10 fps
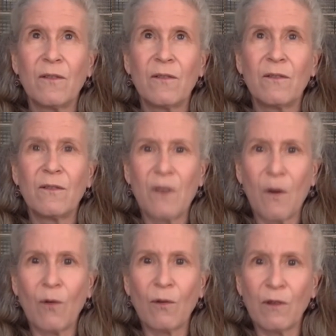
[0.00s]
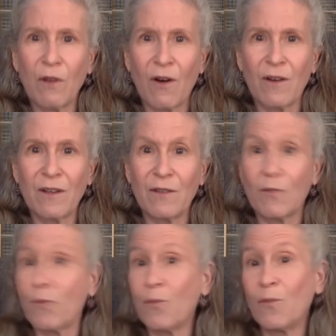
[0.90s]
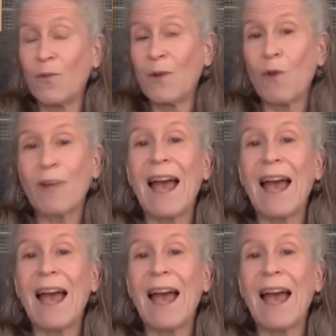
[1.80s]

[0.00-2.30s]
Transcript: no longer, we won't